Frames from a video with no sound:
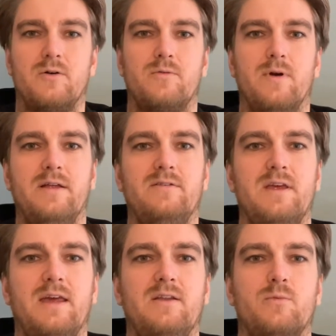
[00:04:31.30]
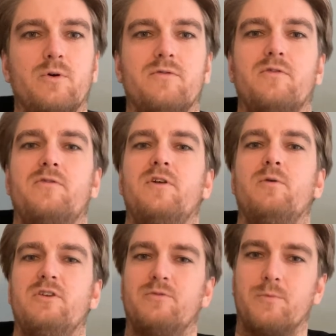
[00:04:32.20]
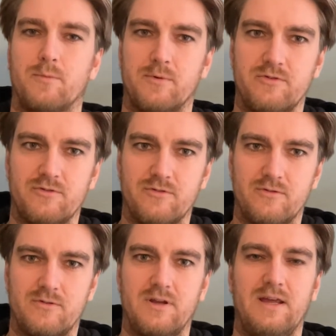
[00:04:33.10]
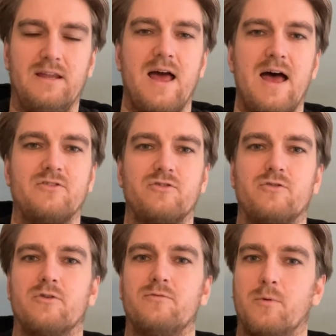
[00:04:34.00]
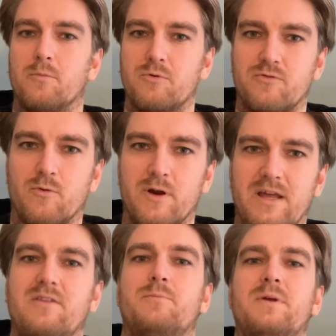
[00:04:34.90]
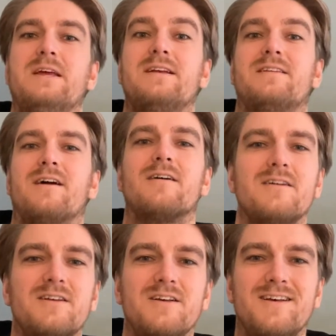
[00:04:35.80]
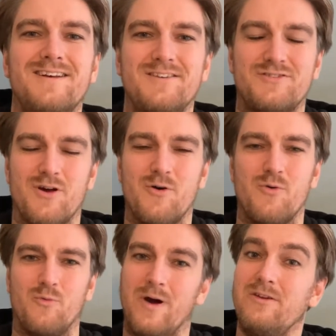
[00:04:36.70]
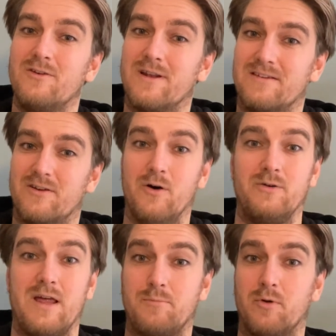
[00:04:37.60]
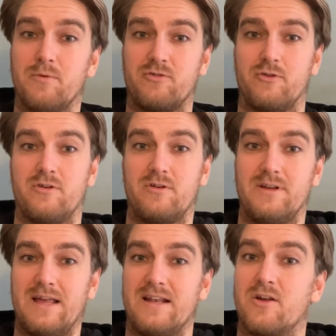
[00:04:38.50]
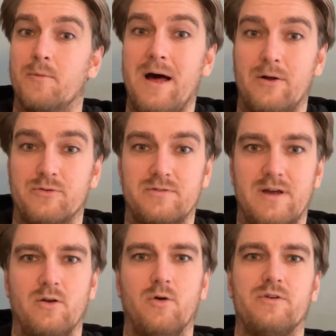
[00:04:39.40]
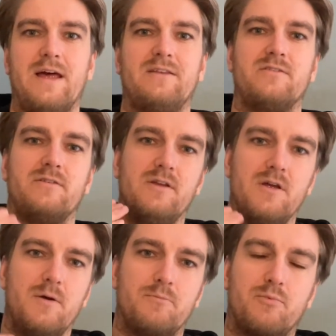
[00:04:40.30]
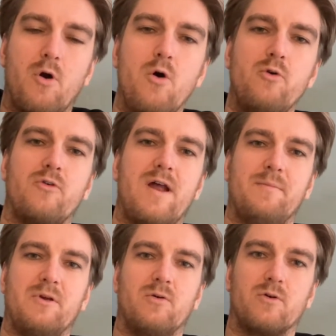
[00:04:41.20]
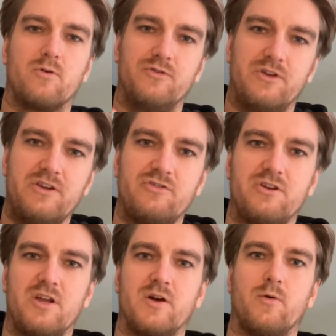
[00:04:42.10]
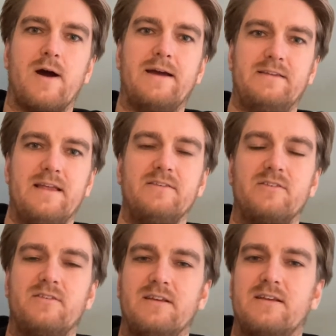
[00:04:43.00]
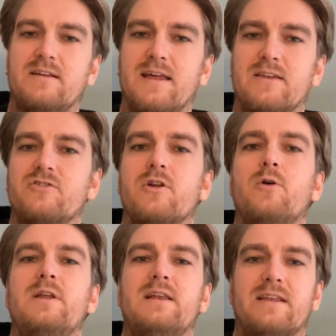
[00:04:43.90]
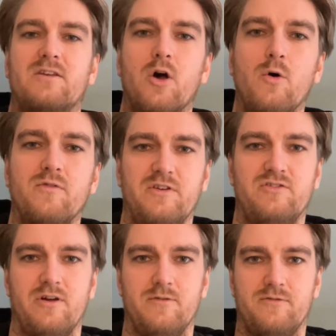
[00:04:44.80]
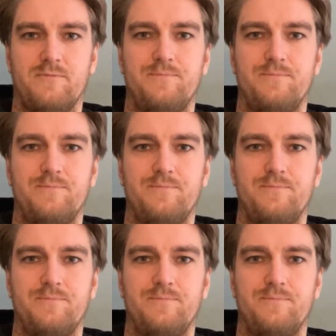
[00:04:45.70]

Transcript: right? It will fulfill its purpose. It has a sort of purpose for it being there. So when you let go, that purpose can come out, and all that programming or conditioning or identity can slowly let go of itself.